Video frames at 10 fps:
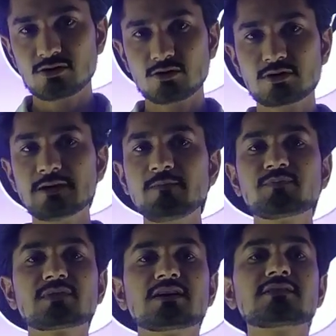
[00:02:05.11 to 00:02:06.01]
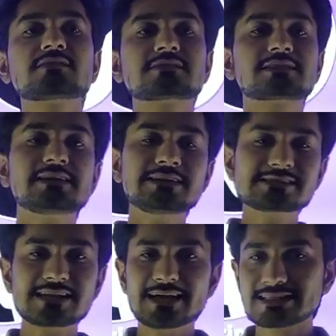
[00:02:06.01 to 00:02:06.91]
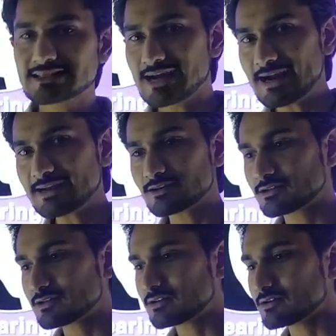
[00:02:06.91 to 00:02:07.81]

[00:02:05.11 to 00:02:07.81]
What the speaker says: Okay, the things like that,